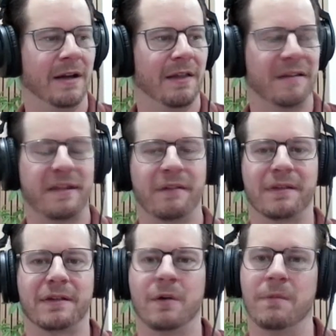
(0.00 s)
That sounds
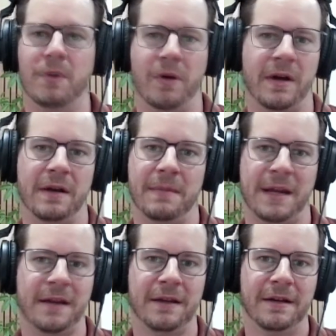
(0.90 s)
so boring to me.
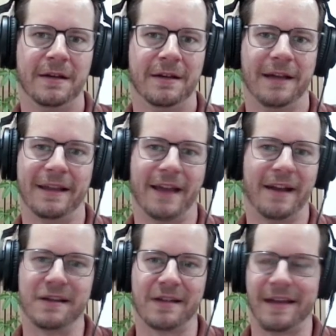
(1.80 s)
Like
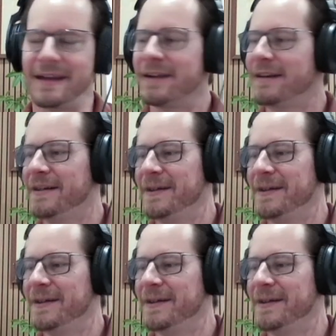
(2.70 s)
that is like,